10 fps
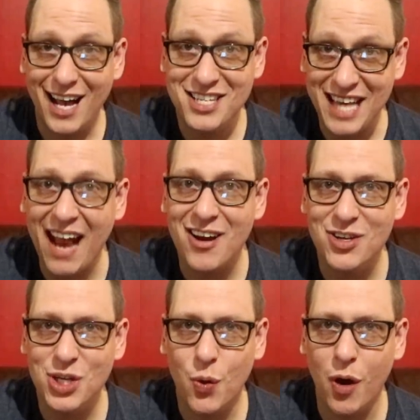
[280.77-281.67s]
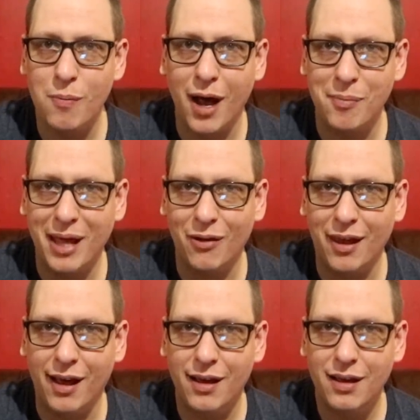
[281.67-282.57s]
I dare you to quote mind me on
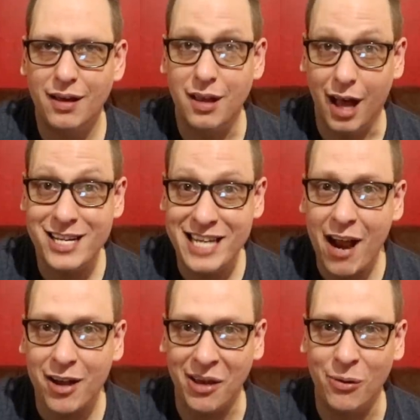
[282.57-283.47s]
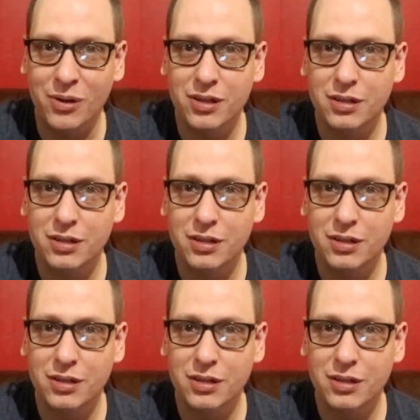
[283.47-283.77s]
that. I dare you.